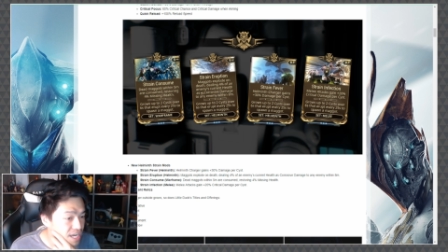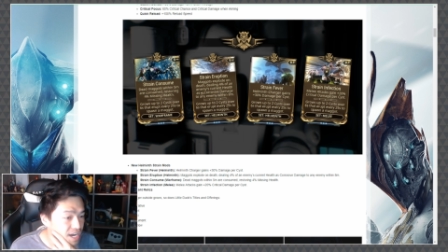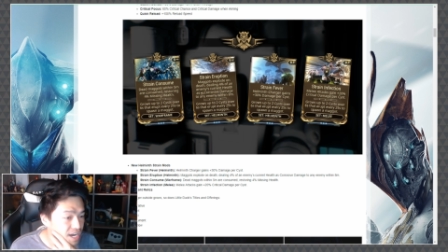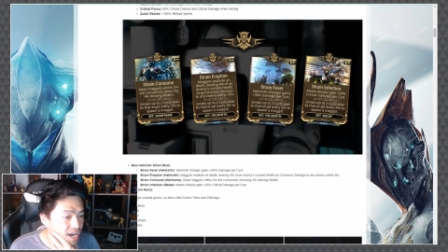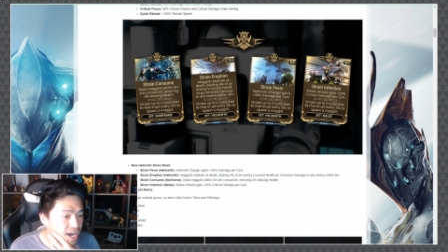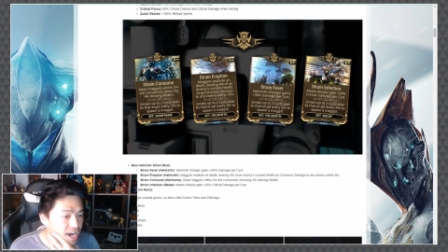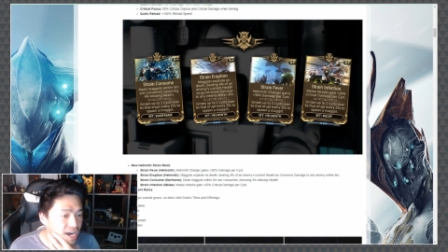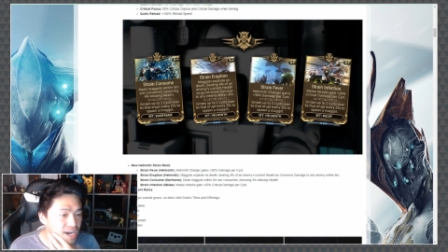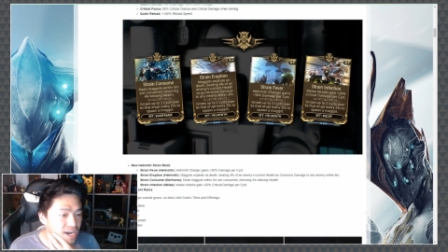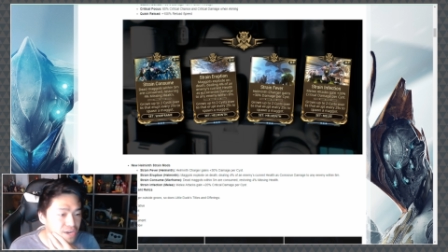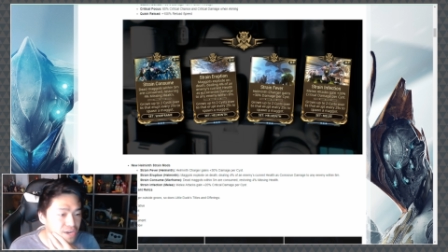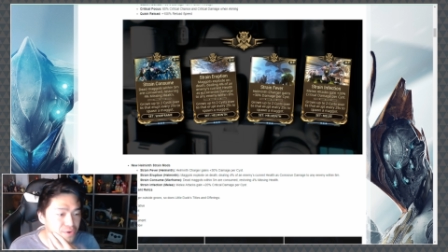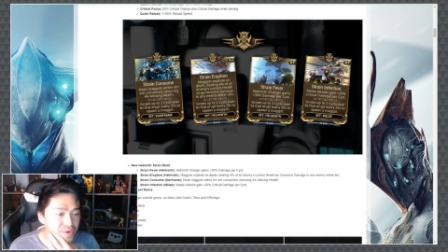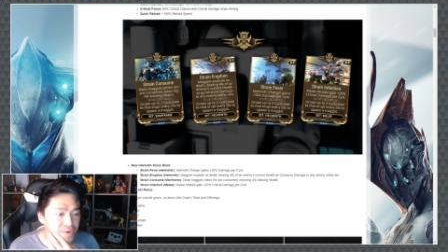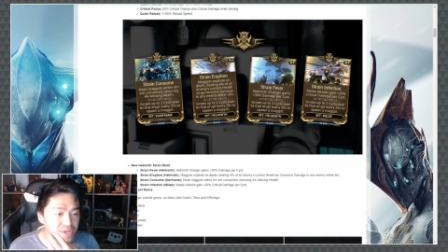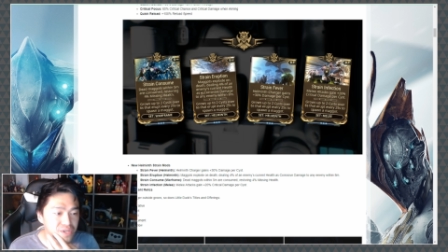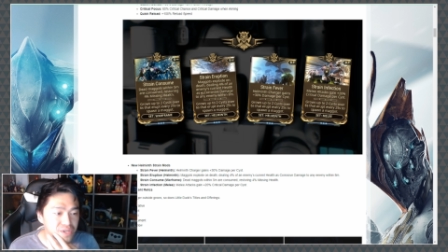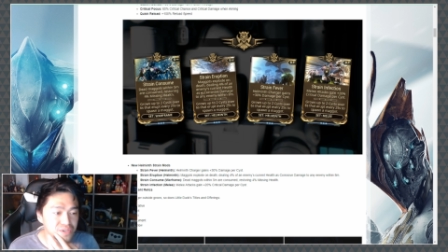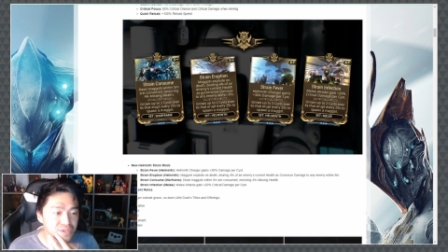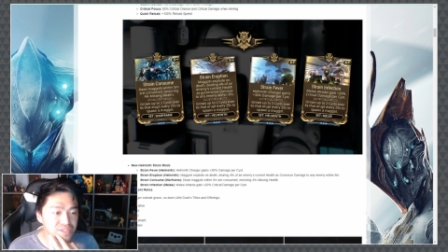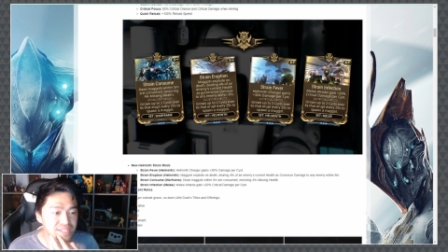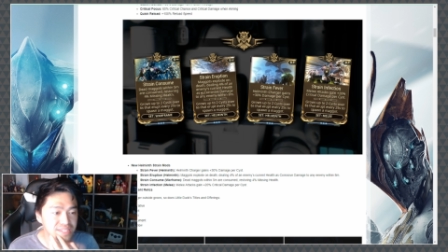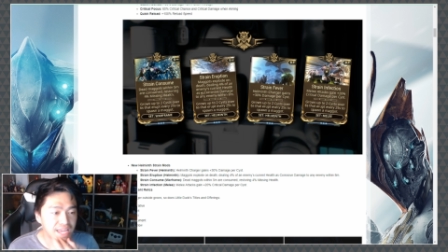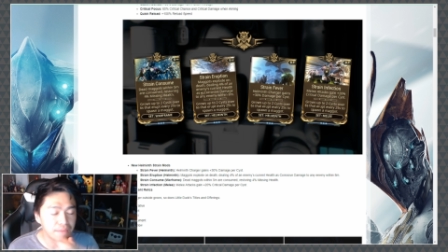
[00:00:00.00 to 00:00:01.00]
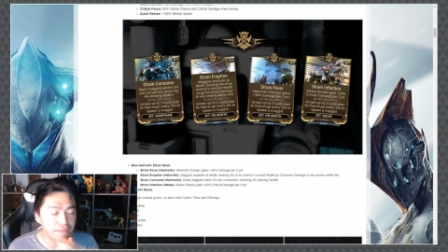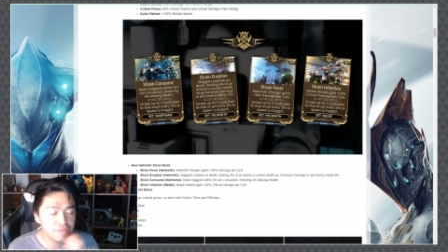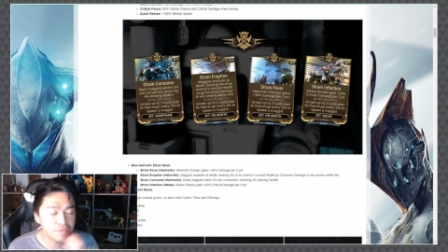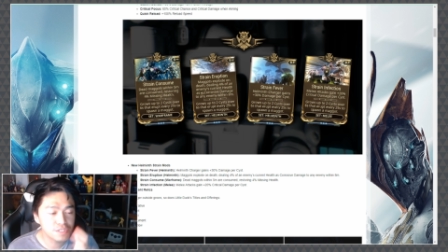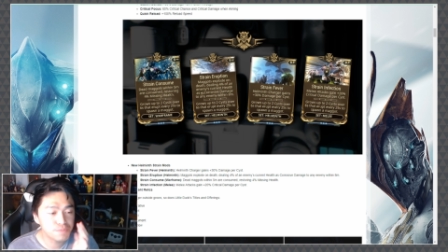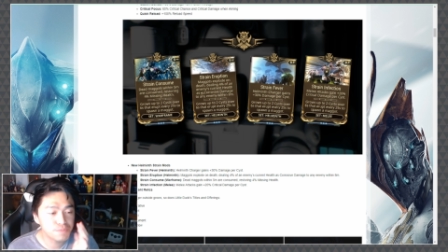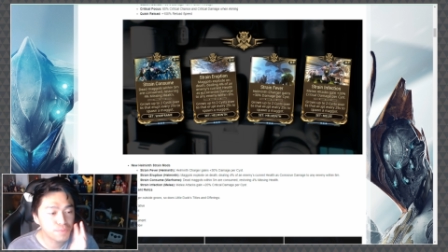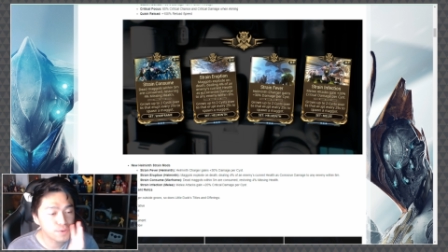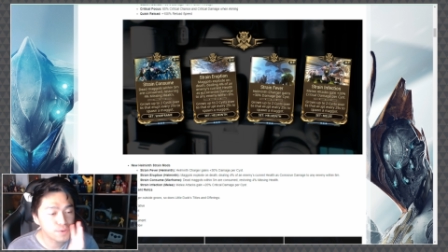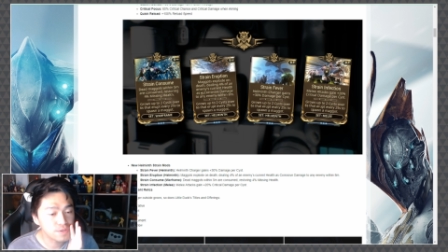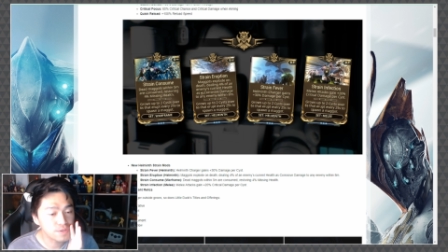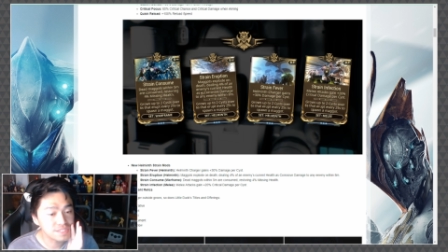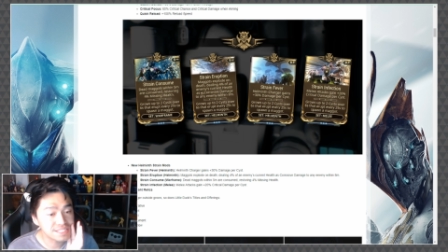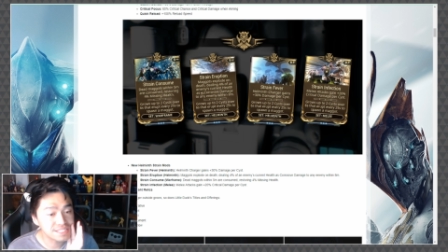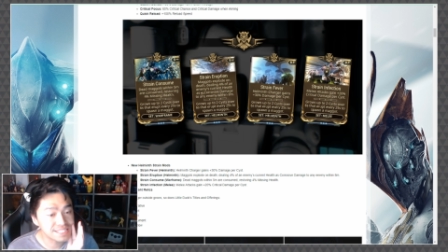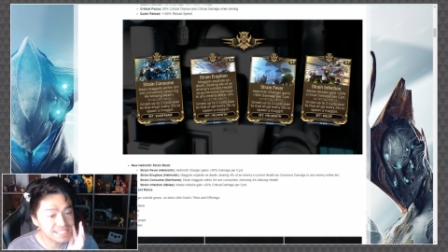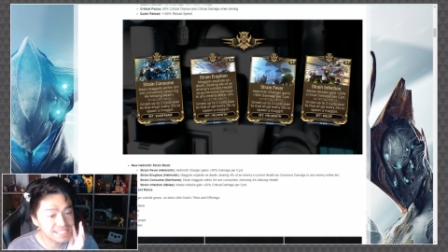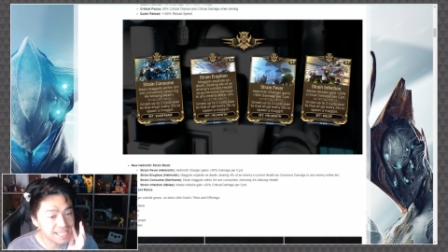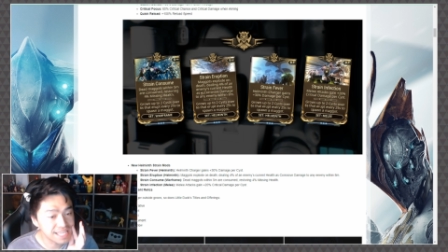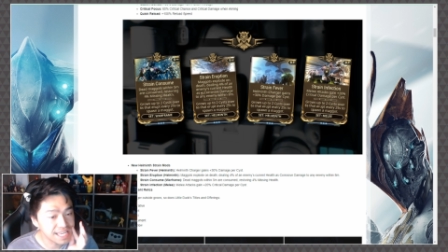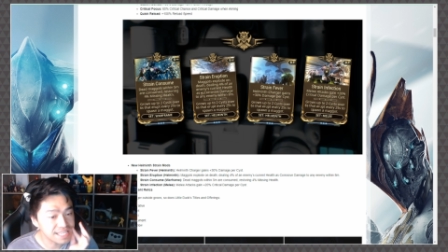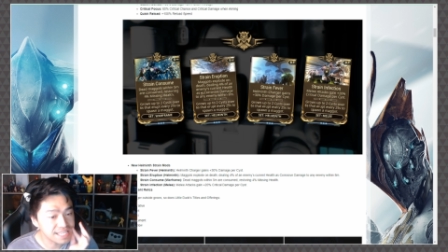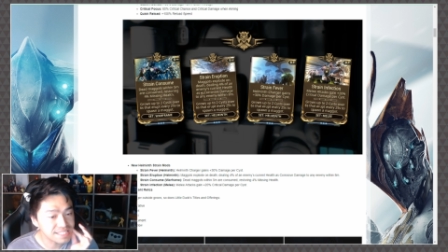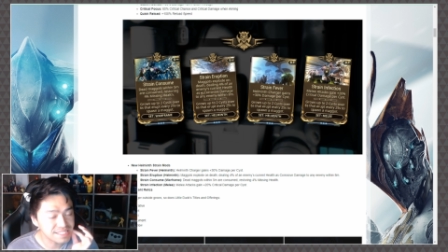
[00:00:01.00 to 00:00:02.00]
uh, critical damage
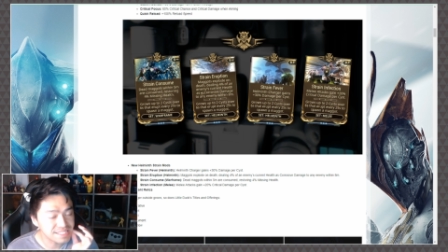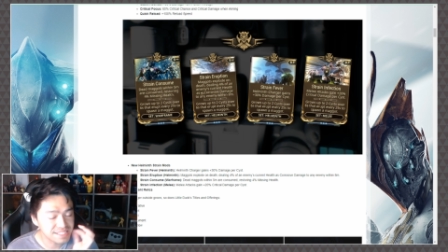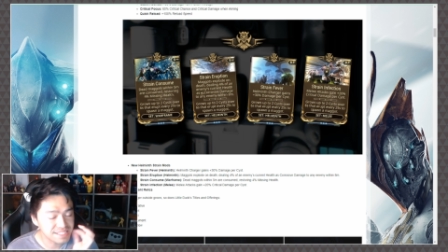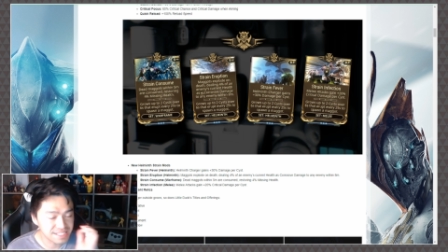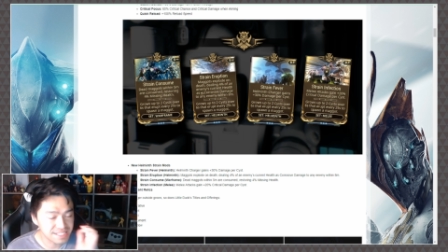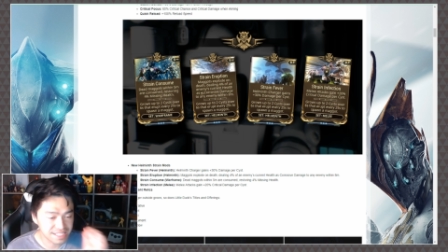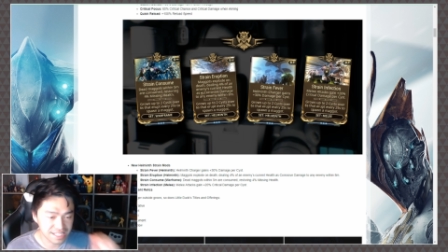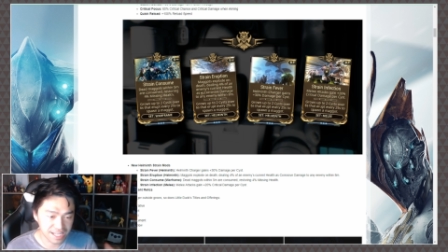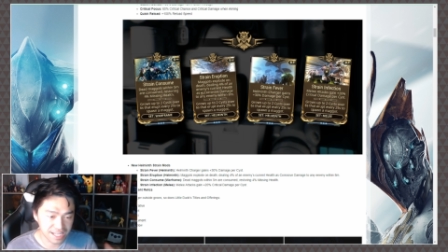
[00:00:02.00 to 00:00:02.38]
persist.